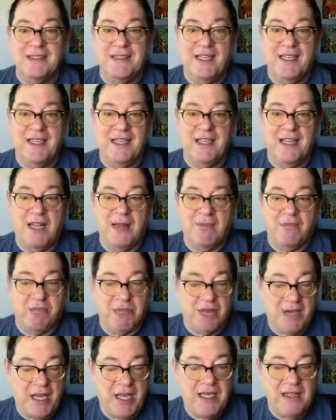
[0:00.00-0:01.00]
and I
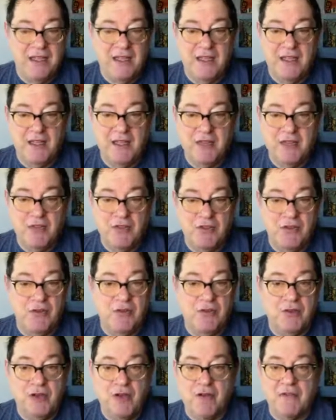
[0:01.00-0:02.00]
pray that you
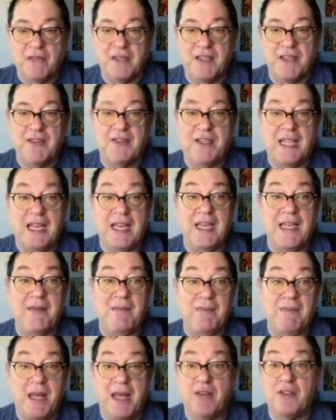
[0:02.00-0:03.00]
you know everything's
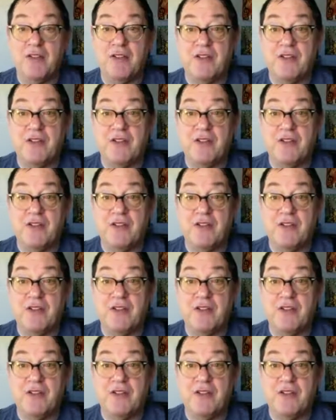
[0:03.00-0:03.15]
getting better.